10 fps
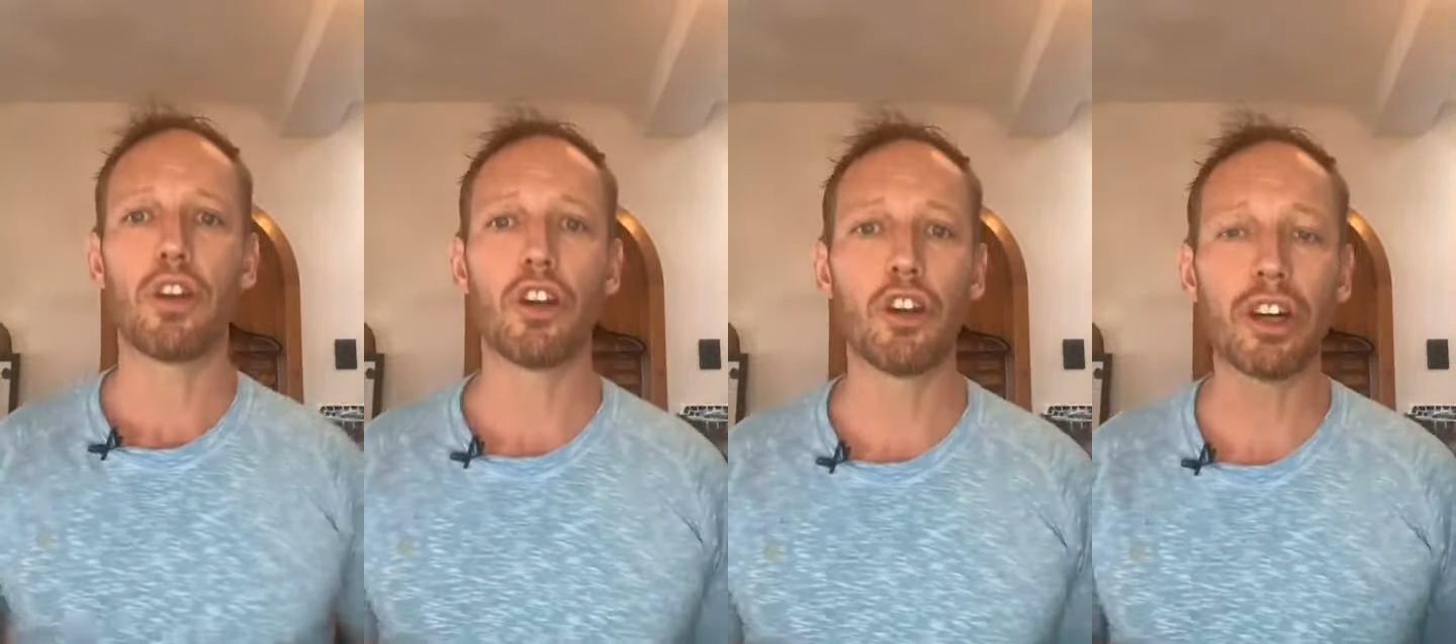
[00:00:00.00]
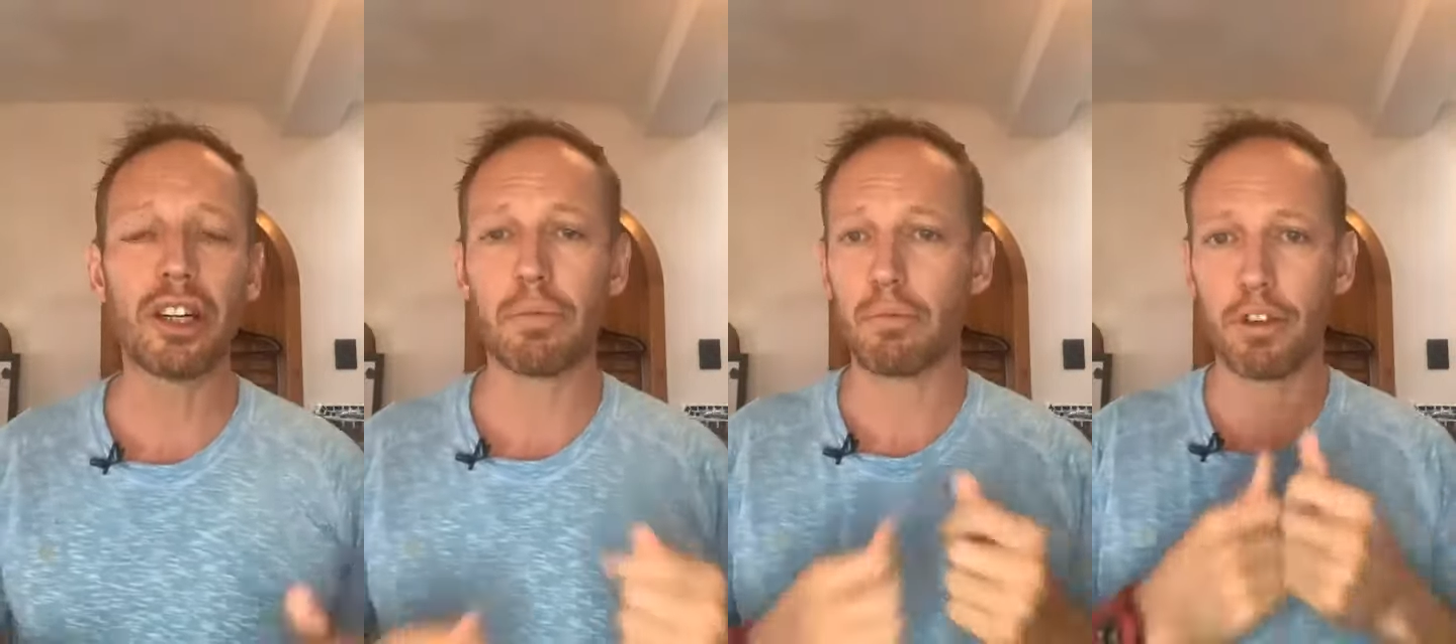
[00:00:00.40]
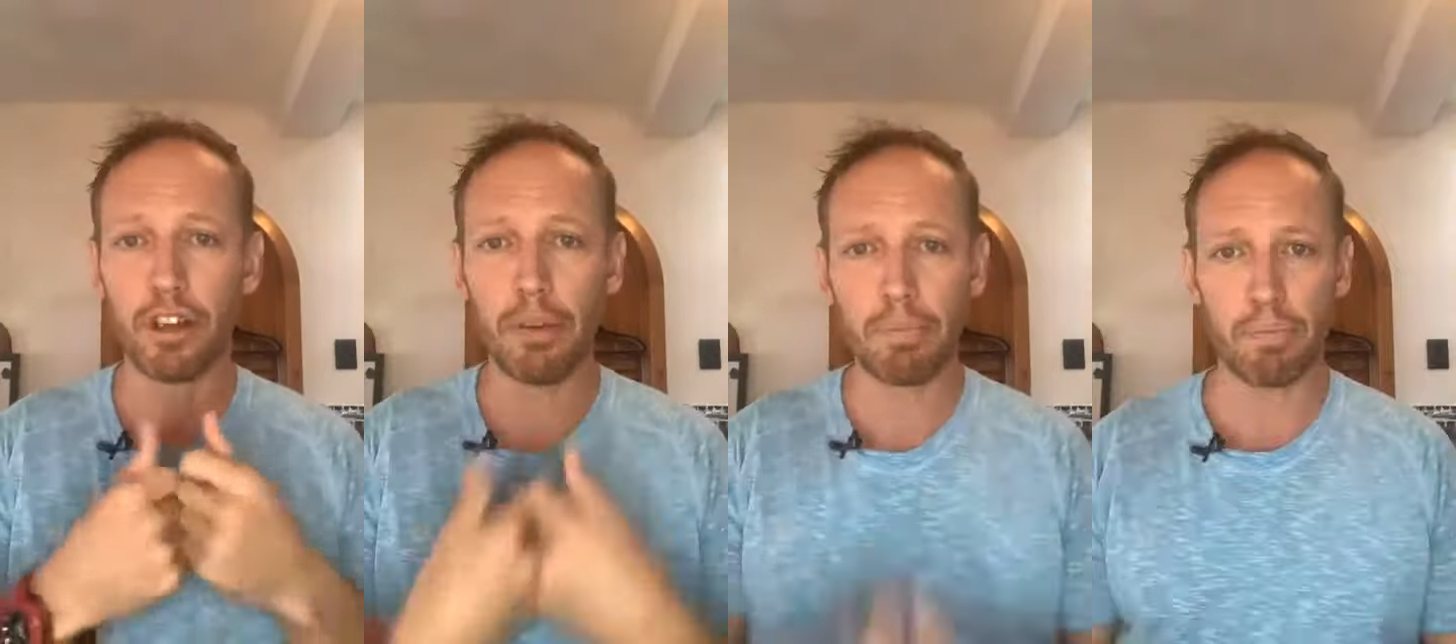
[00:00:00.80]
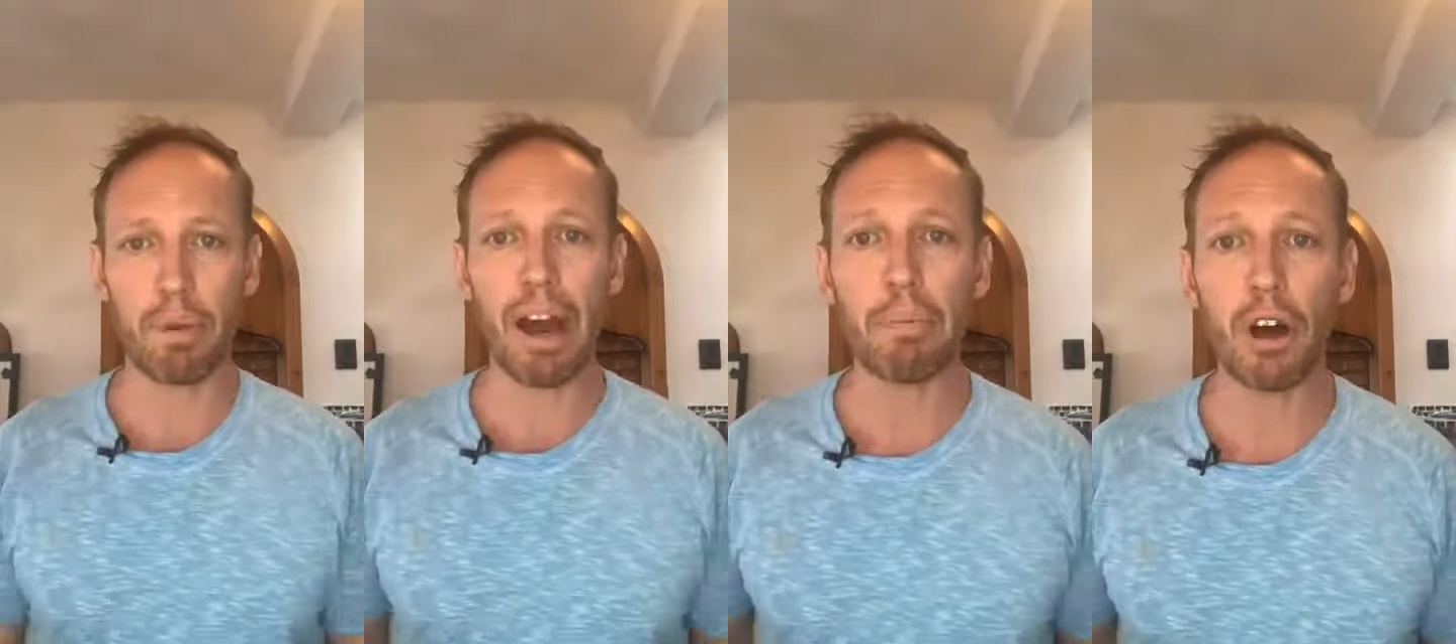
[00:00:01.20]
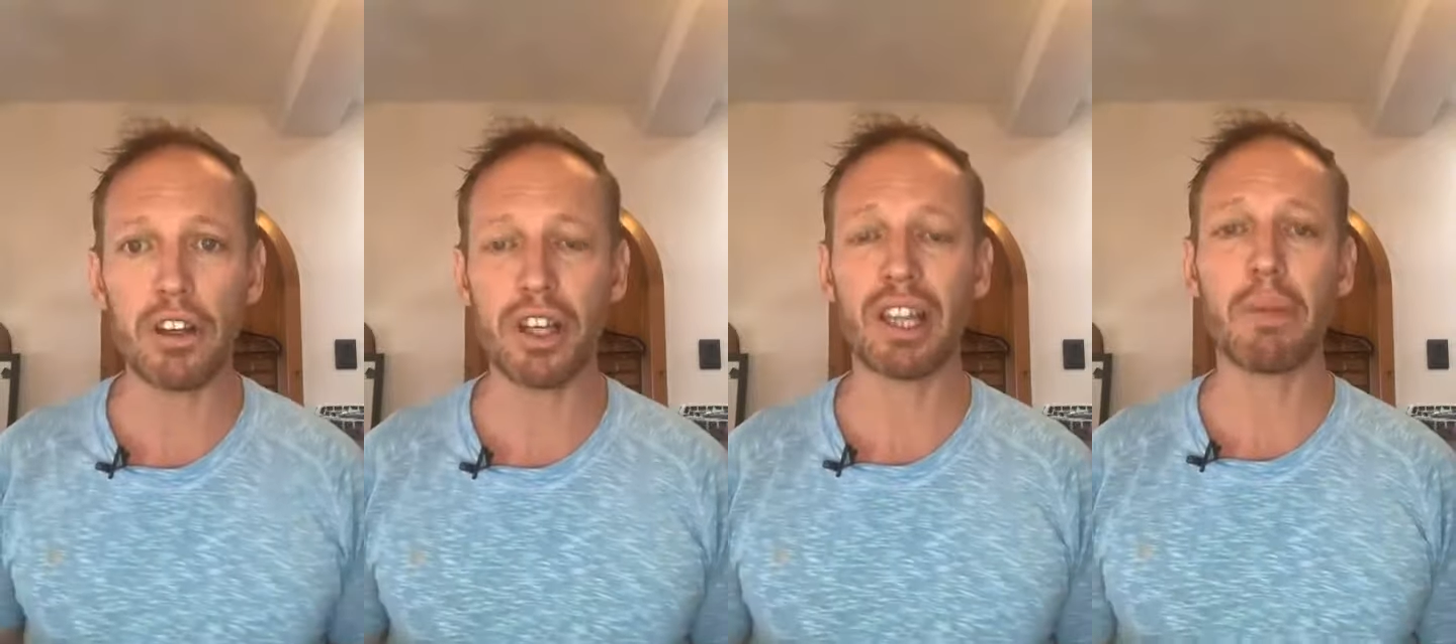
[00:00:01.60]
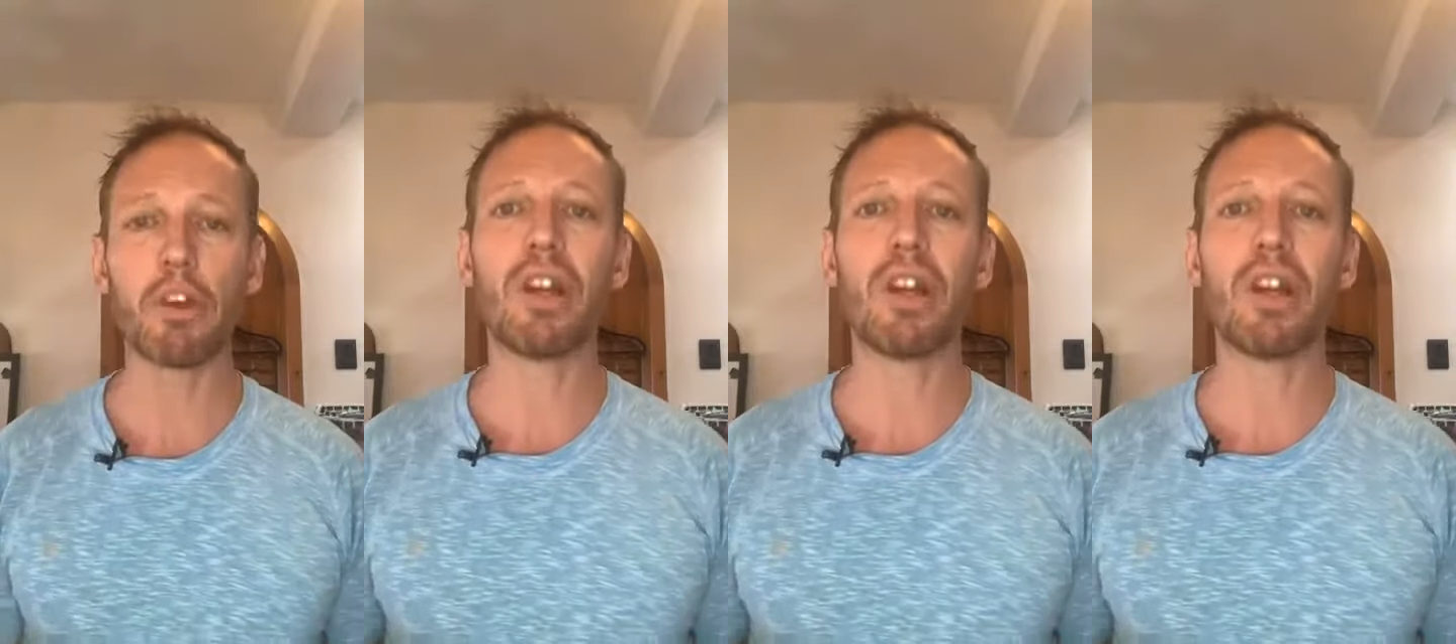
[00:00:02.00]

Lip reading: You're not bypassing them.